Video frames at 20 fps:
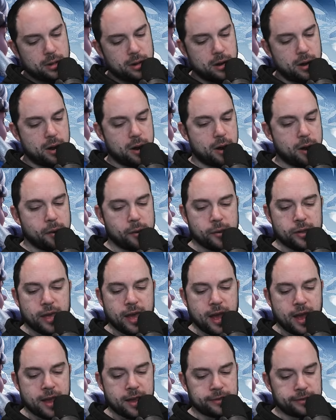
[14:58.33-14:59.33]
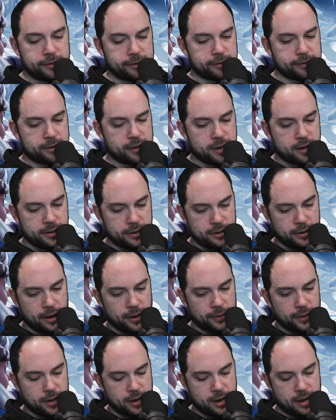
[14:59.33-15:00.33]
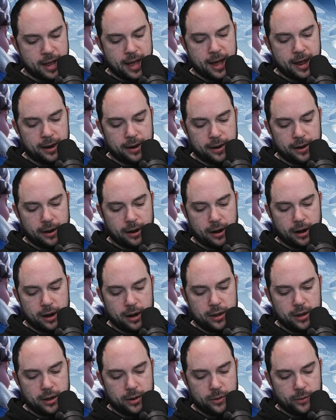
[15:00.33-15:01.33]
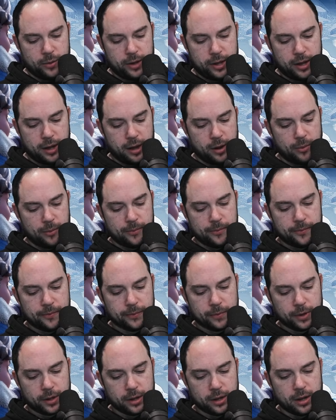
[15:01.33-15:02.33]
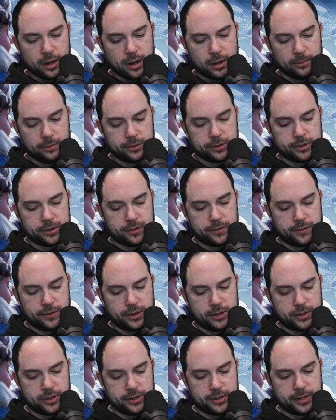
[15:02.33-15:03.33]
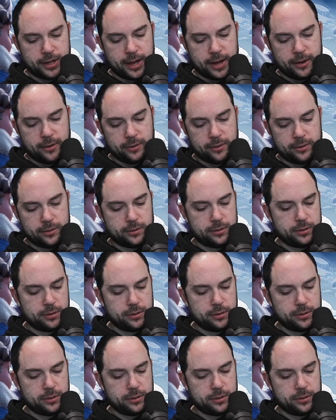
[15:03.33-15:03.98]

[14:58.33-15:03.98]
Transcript: No, you ain't seen nothing yet. All right, here we go. Let's just finish this out.